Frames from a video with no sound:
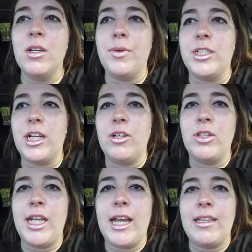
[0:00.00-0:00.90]
which I
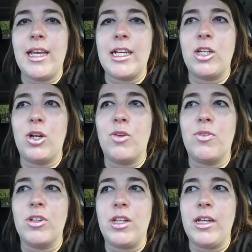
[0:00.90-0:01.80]
only had that car
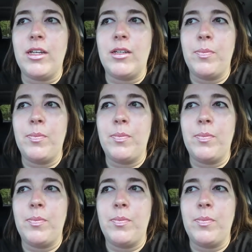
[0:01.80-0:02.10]
for like